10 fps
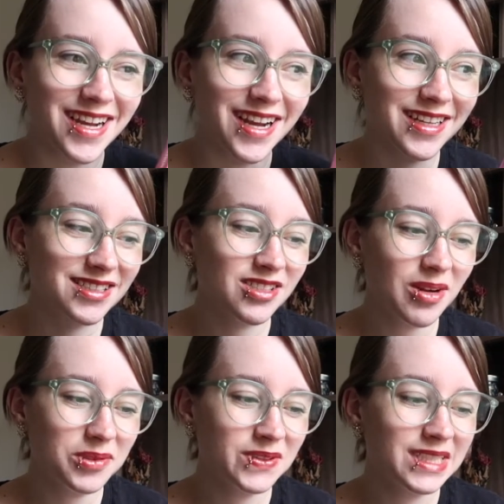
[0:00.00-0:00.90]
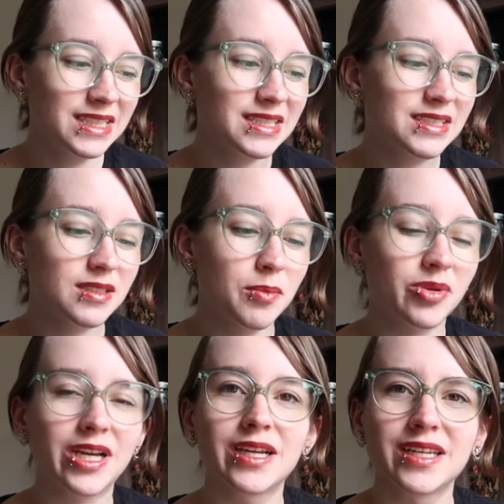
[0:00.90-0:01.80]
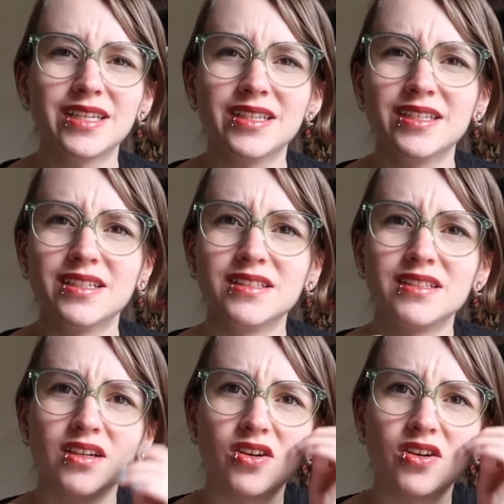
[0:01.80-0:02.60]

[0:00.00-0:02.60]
I stopped reading this back in